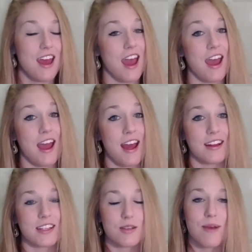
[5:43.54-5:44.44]
And
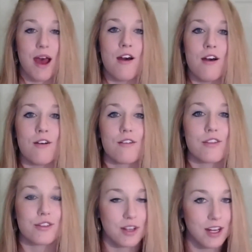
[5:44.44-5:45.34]
it's about
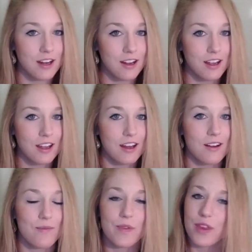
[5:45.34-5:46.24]
three
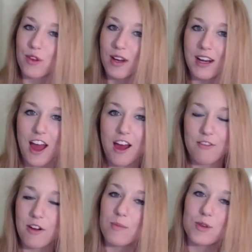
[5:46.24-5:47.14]
and a half,
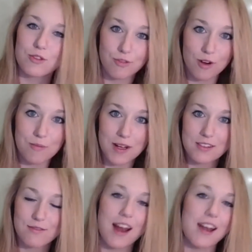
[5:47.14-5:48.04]
almost 4
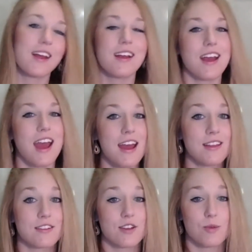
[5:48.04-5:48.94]
months running, and
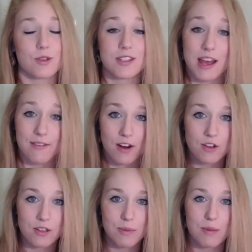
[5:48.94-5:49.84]
there's almost
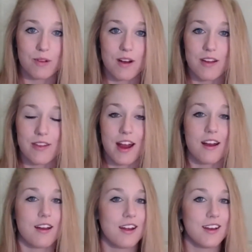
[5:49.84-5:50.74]
700 people on
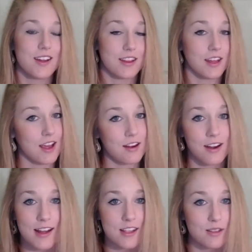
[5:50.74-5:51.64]
there. The
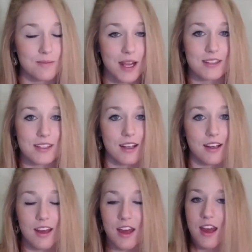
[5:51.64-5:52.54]
internet's amazing.